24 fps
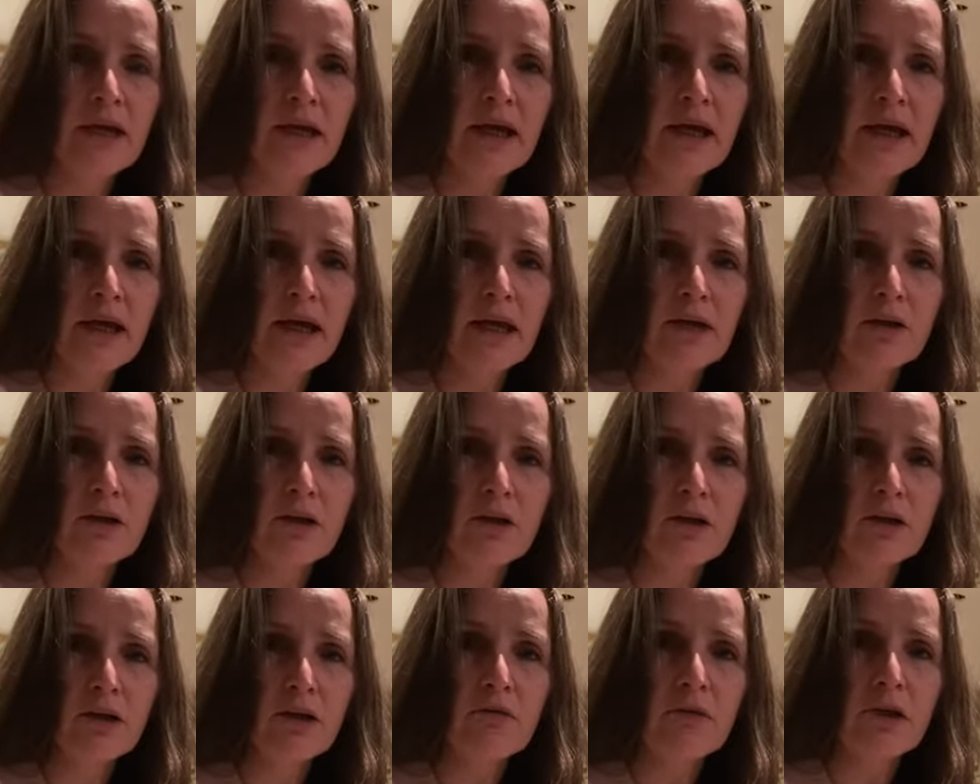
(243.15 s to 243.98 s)
And
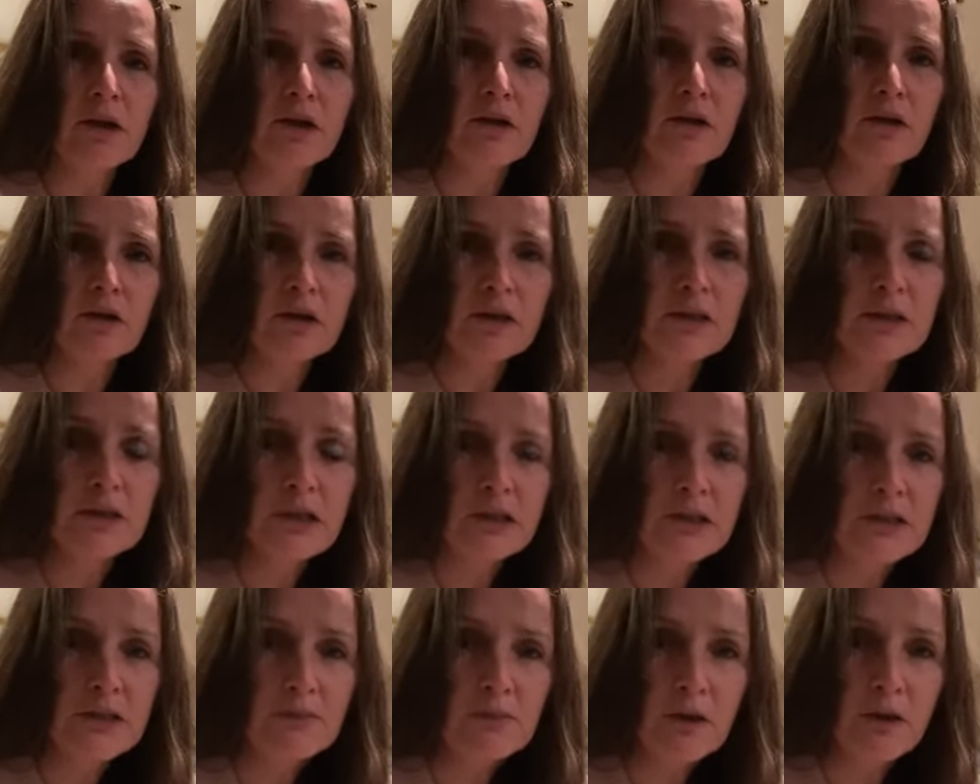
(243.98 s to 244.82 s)
I don't really like
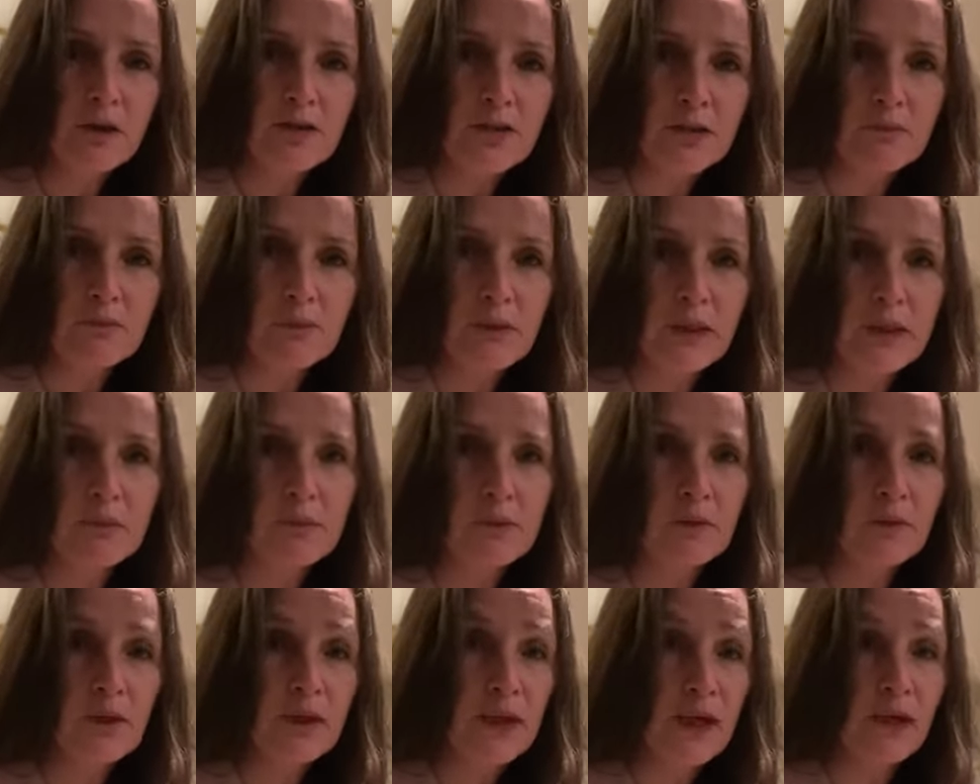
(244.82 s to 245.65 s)
exposing
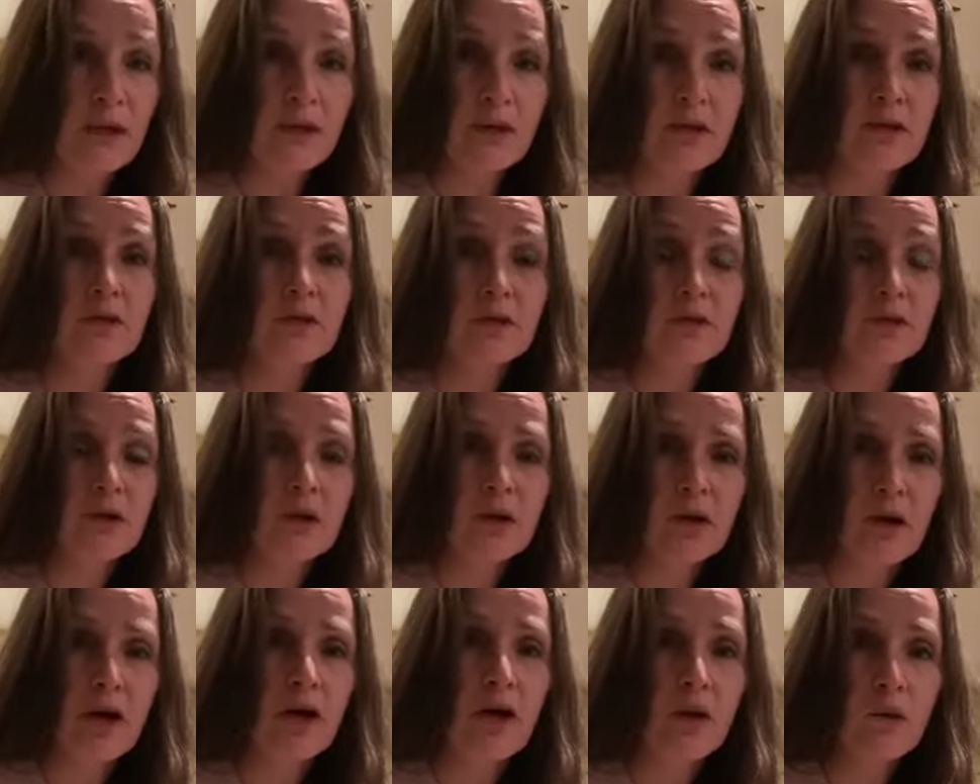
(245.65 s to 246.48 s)
people that aren't used to the
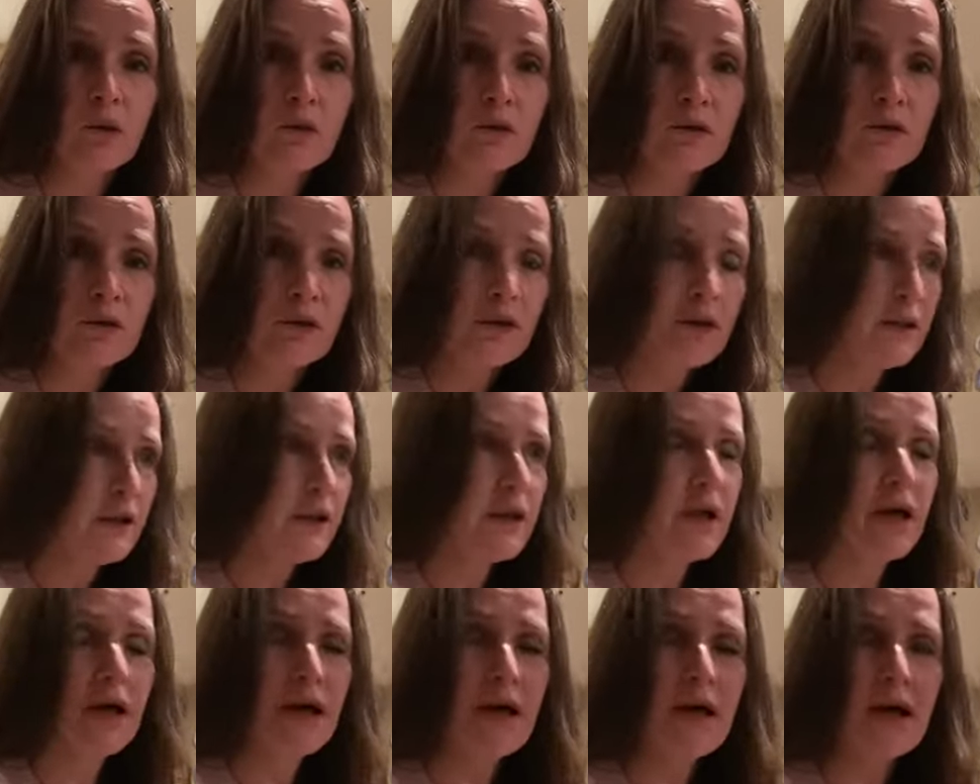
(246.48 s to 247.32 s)
cold
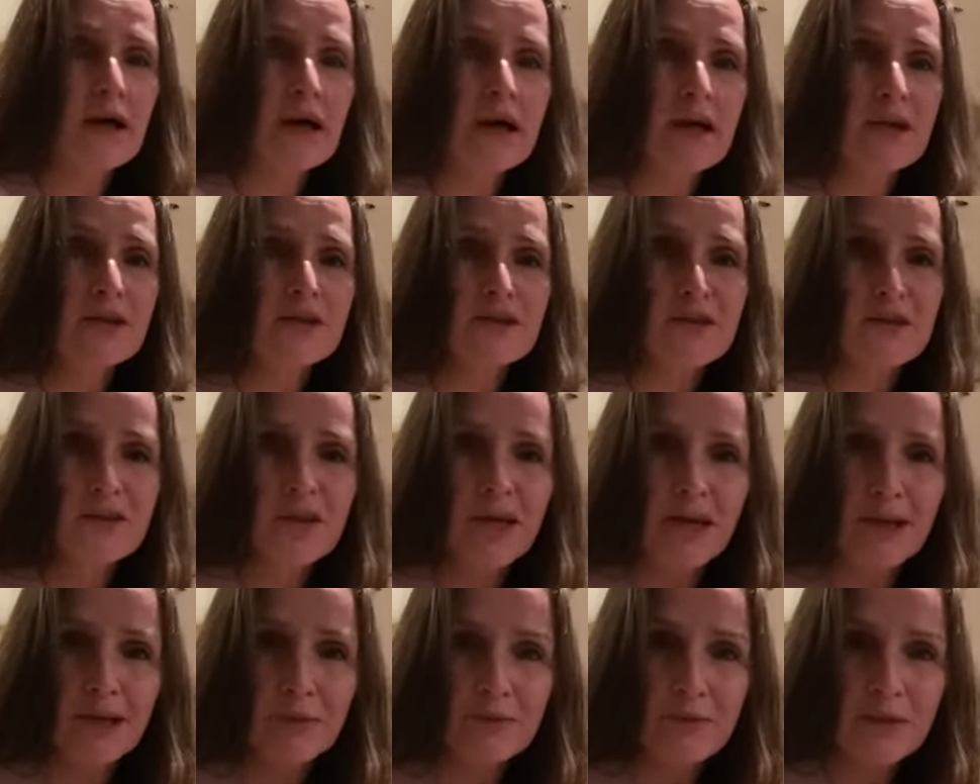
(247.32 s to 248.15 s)
to the
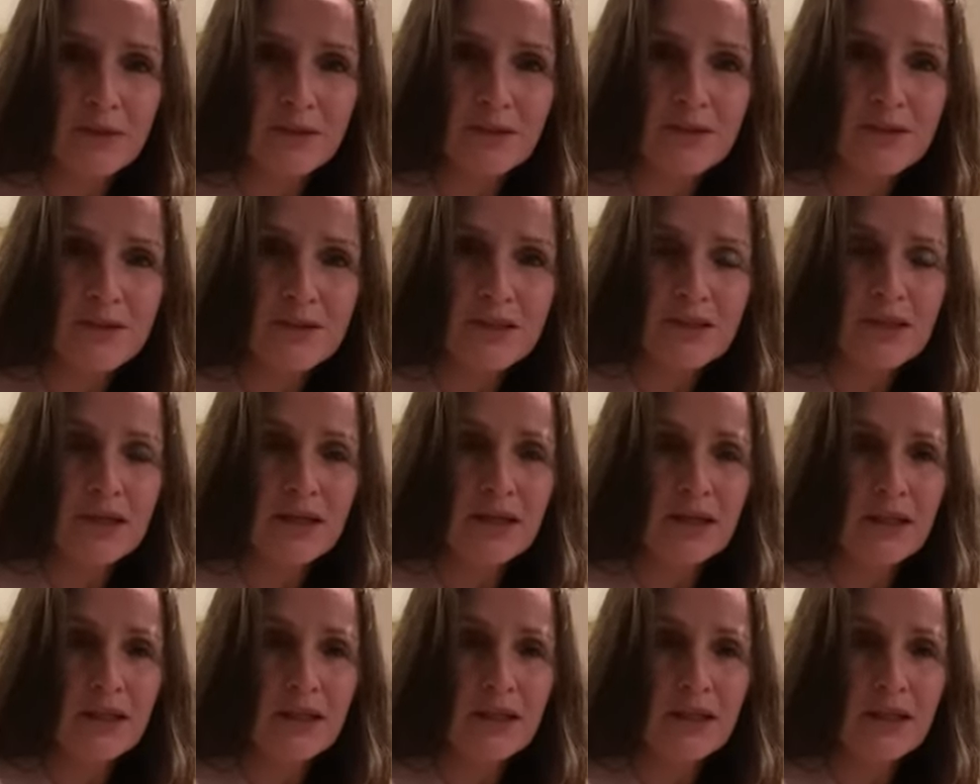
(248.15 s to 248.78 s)
elements.